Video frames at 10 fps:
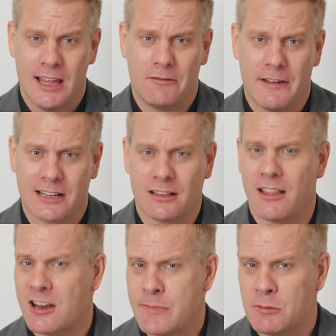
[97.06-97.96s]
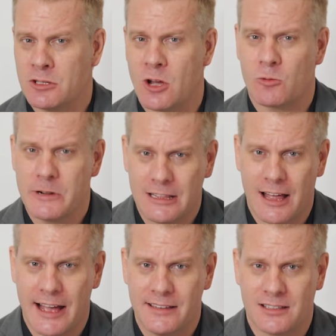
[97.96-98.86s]
In fact, a lot of people don't
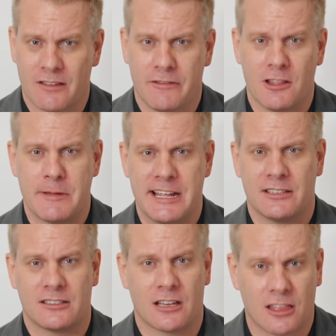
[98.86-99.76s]
realize that the Philippines is the